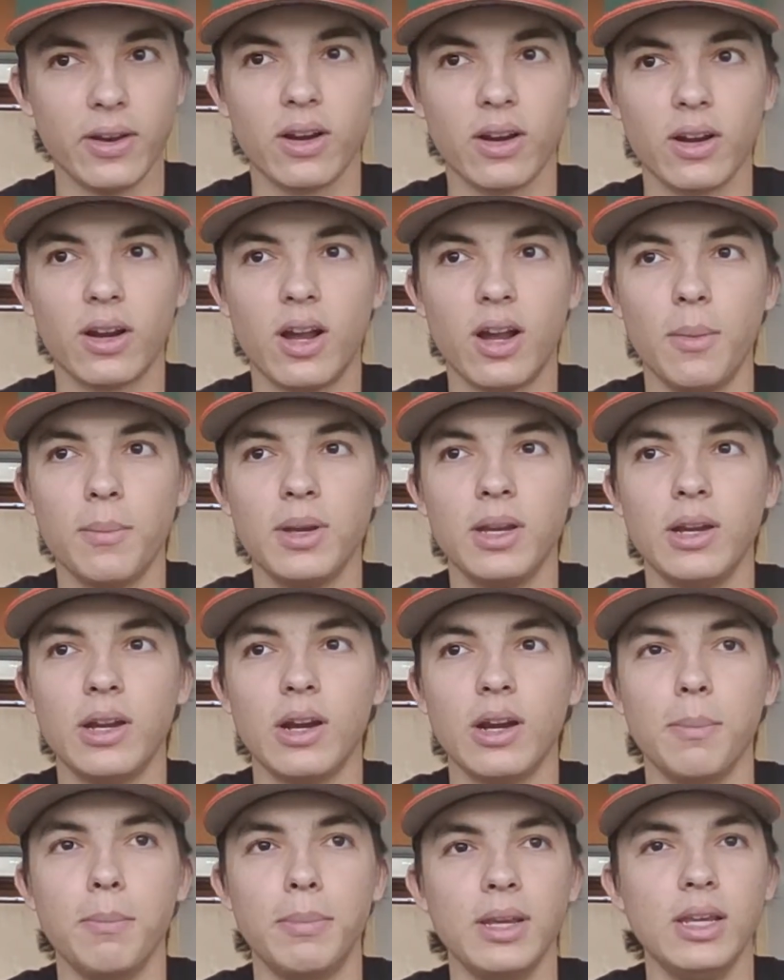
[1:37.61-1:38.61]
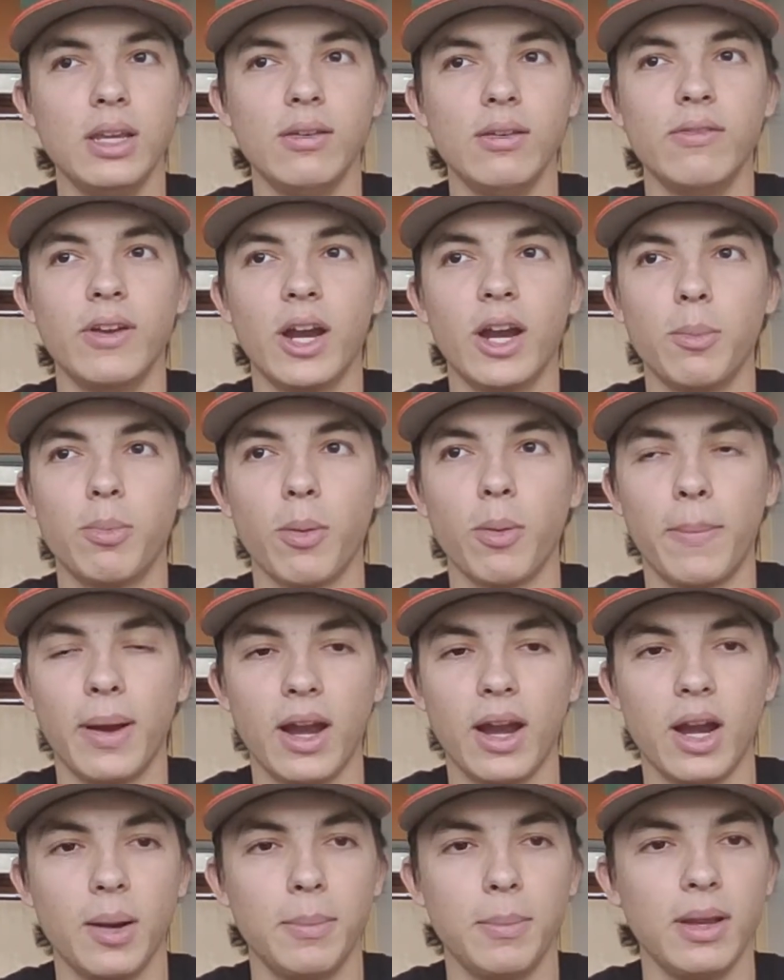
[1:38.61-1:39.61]
They're going to come here and be very
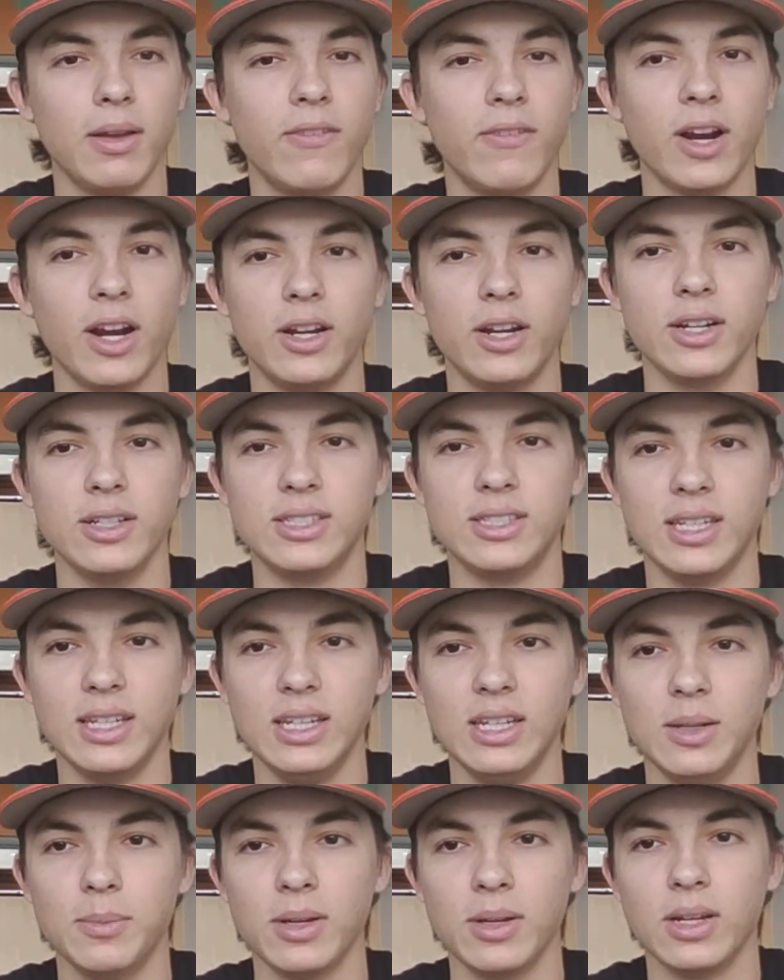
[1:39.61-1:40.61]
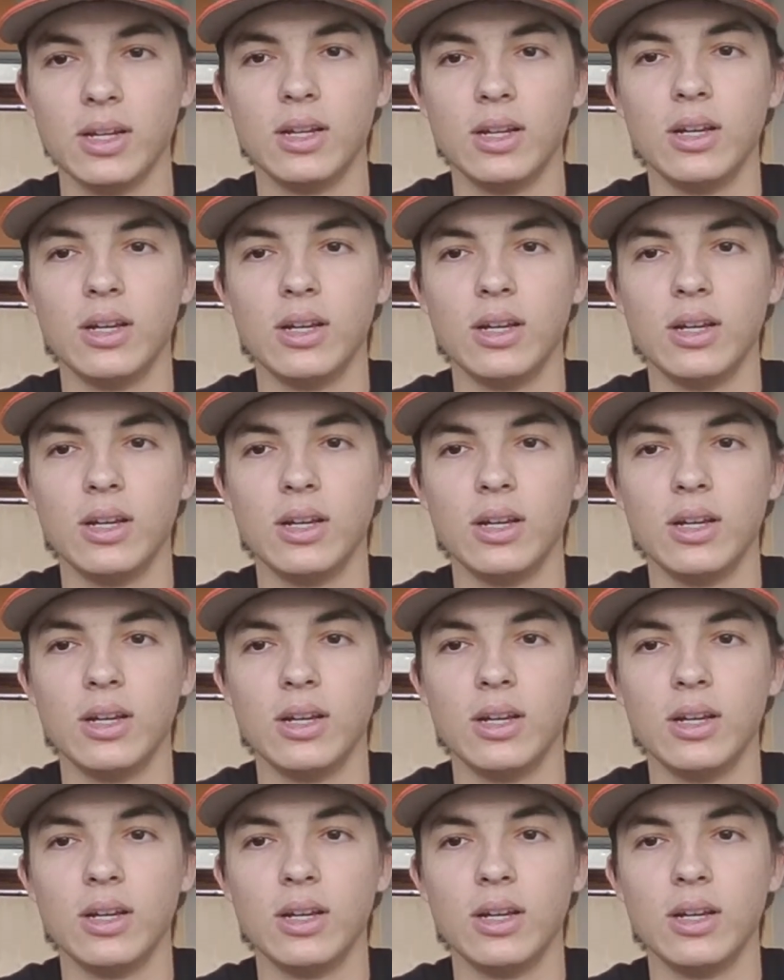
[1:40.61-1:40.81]
prepared, be a very good team.